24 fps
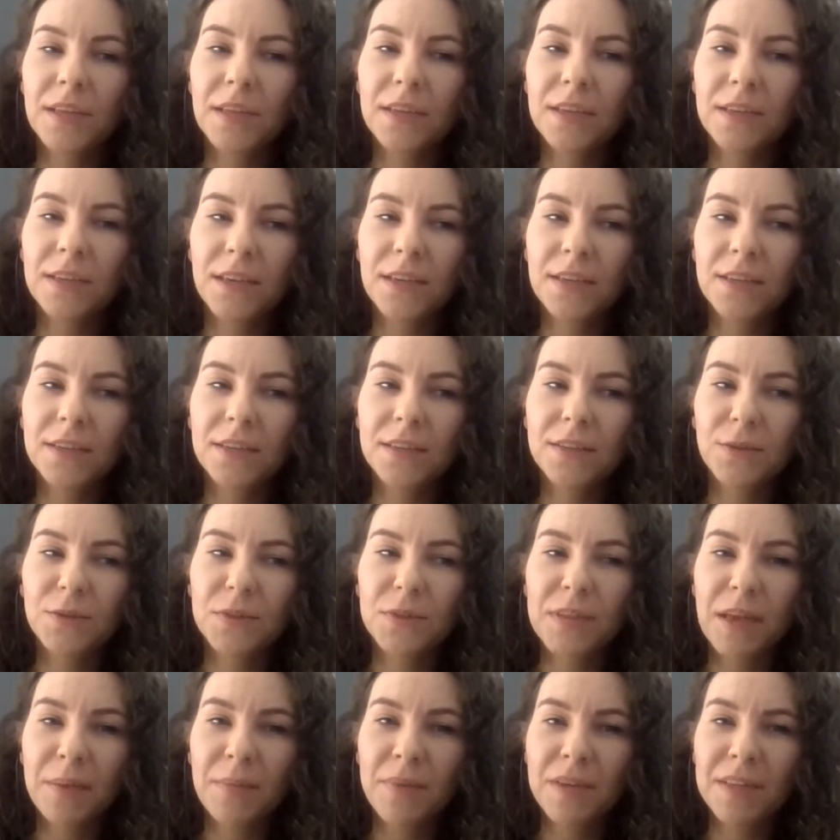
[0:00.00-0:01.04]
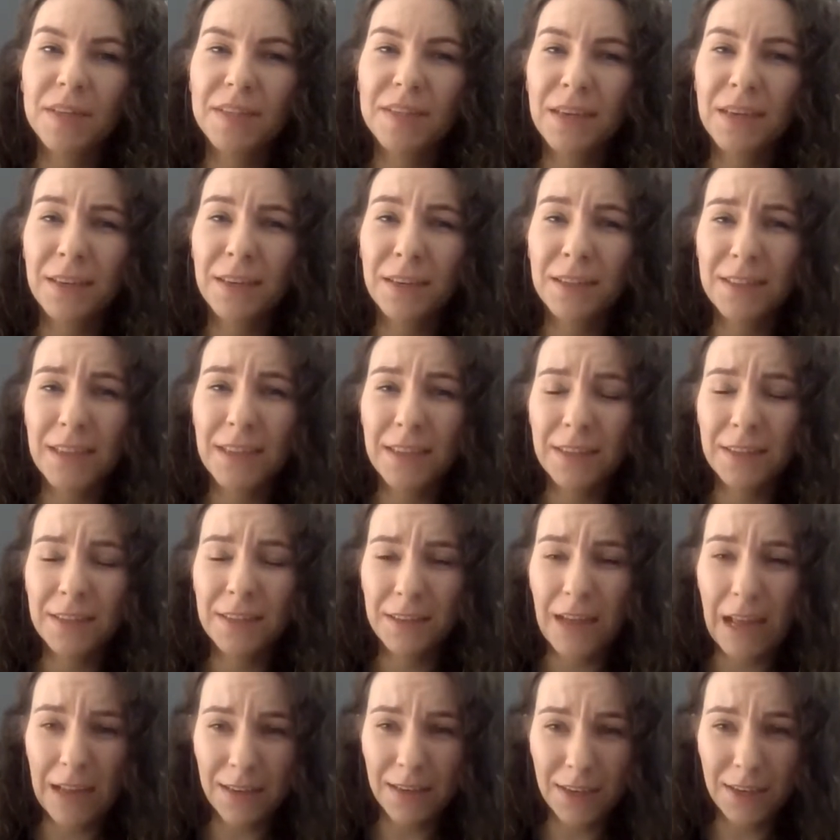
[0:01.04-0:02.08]
I would say that to some
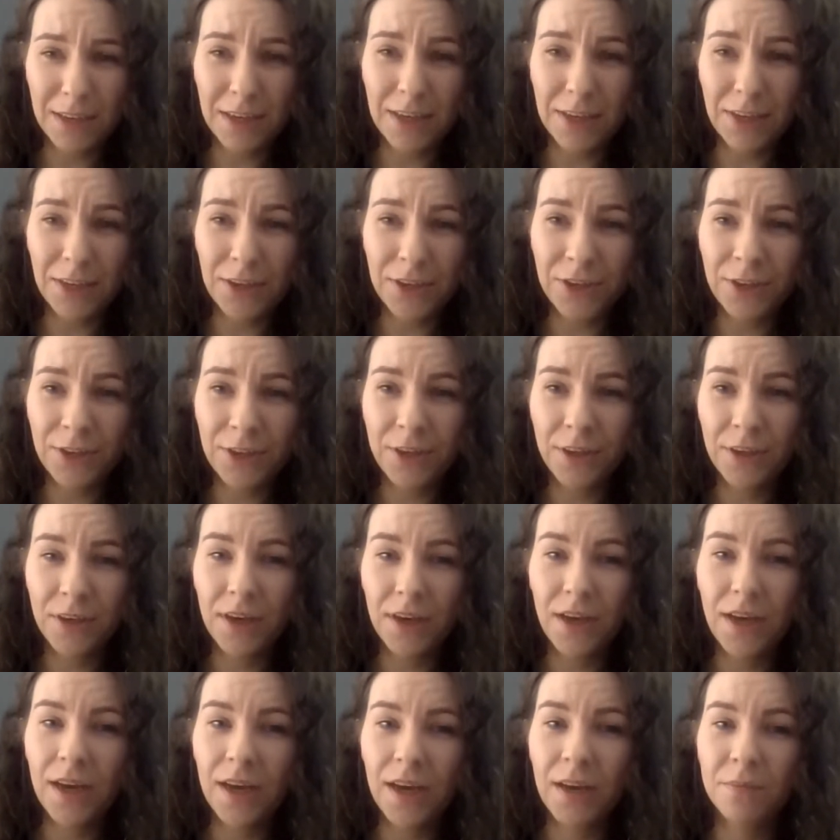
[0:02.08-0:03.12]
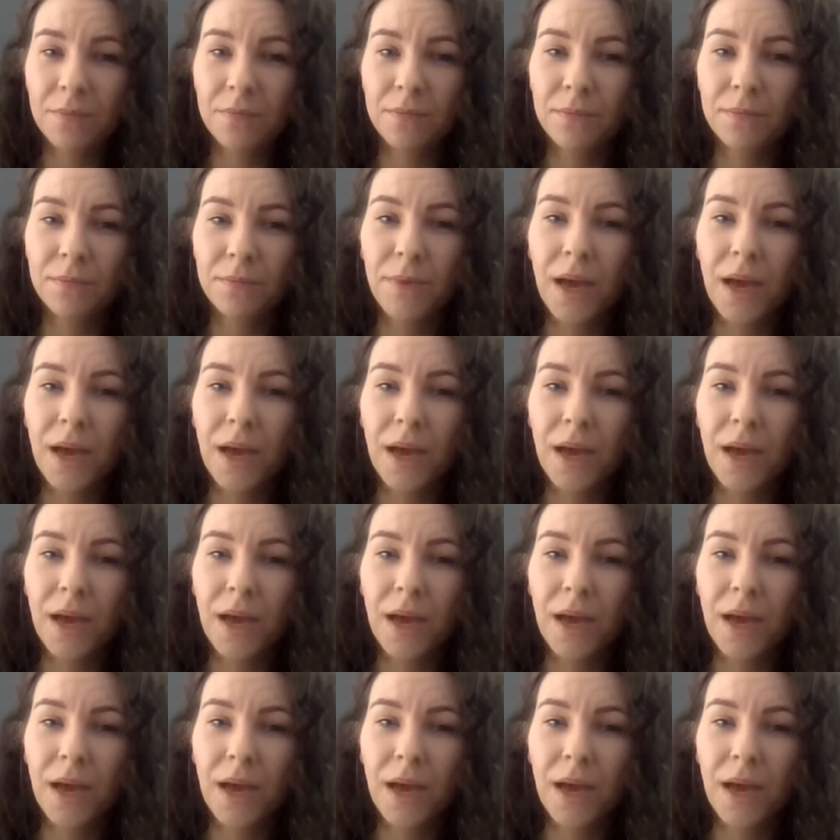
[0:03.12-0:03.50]
extent it's unclear.